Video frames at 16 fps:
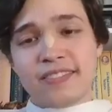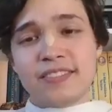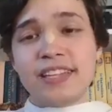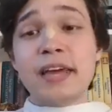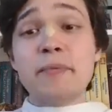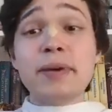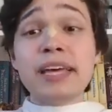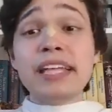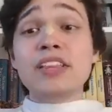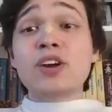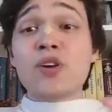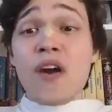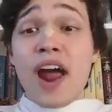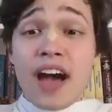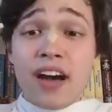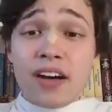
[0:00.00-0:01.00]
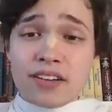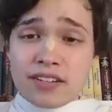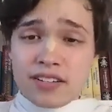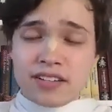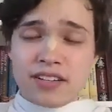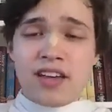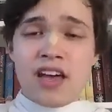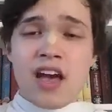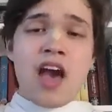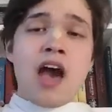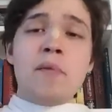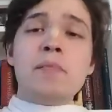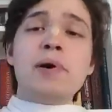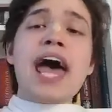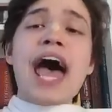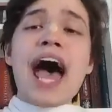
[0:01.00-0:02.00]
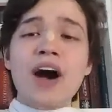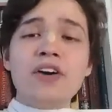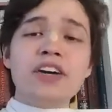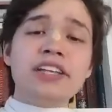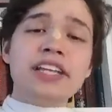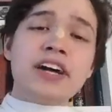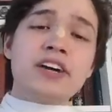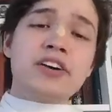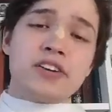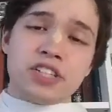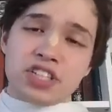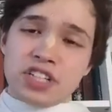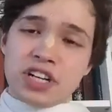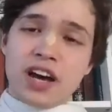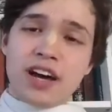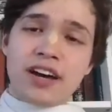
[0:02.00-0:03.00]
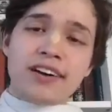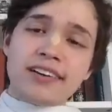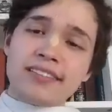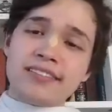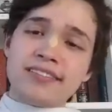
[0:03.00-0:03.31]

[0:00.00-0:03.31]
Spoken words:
They beat the ground. But how can that Krishna,